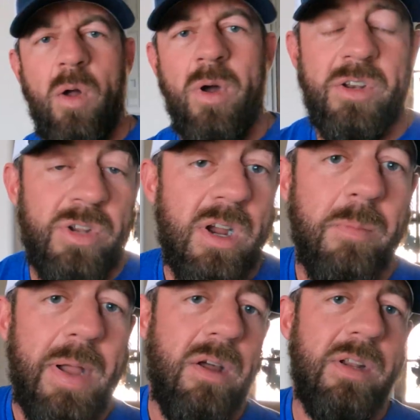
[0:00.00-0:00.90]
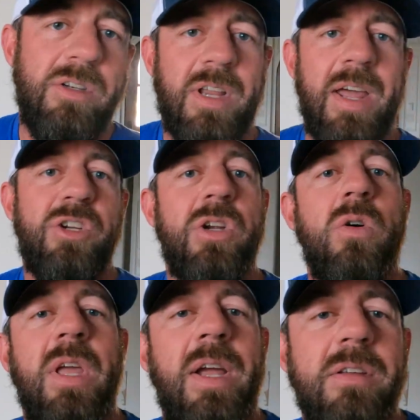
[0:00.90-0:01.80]
I want to talk about and kind of
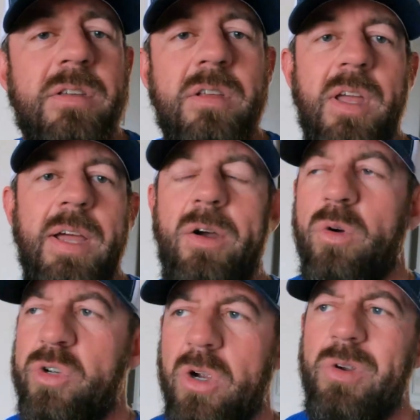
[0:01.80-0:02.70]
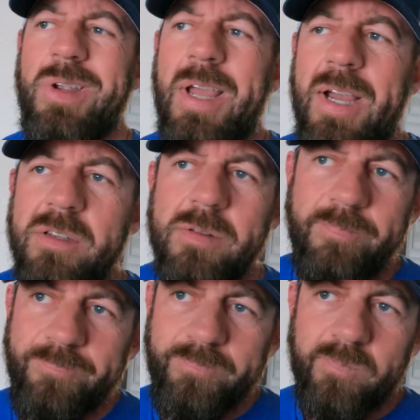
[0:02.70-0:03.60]
showcase or show you guys
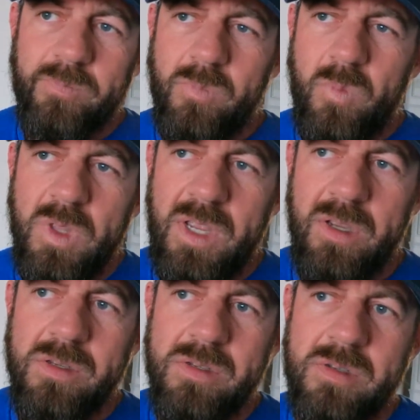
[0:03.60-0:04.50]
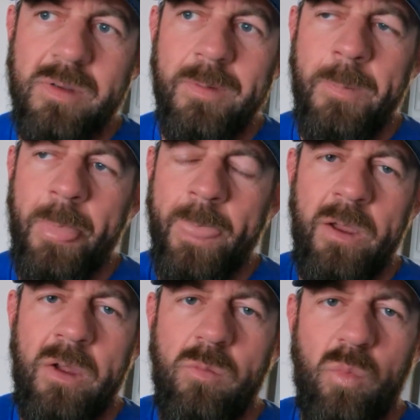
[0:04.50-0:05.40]
is
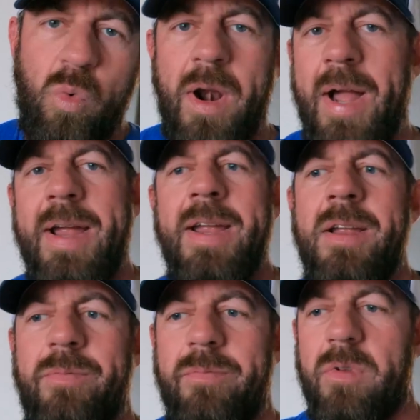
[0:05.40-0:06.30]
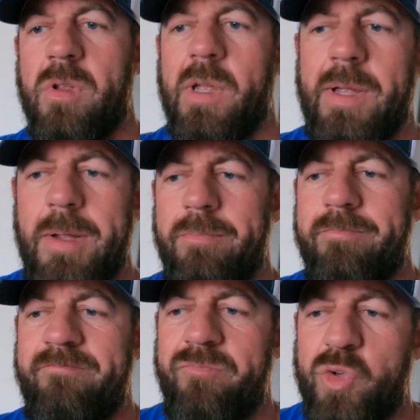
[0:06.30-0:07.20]
what I
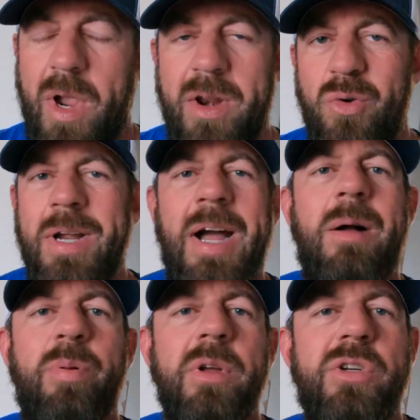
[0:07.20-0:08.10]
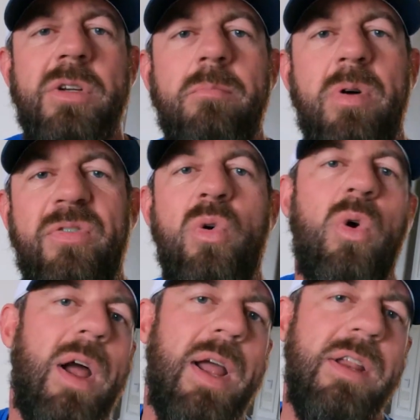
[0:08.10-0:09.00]
try to accomplish
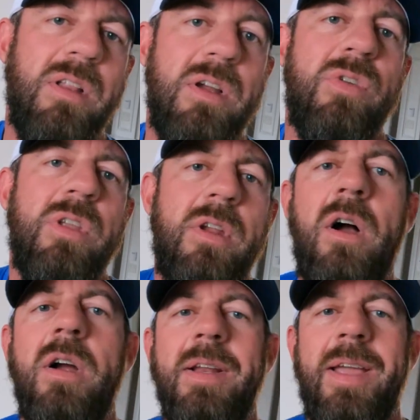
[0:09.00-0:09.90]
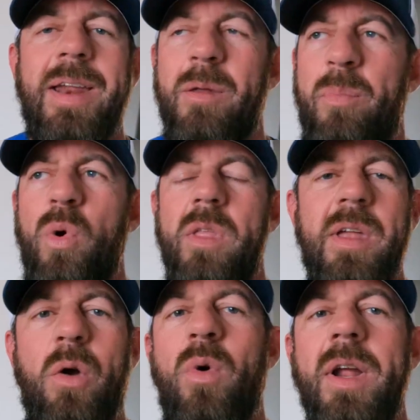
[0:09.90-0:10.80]
before I deliver the dog and kind of the point that
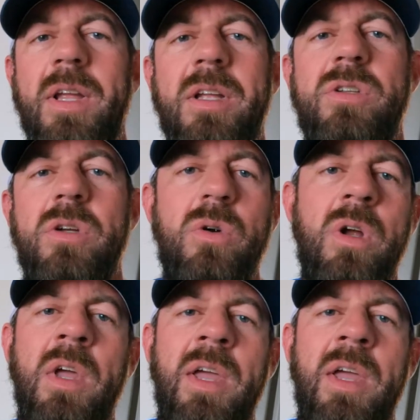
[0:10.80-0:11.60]
I want to get to,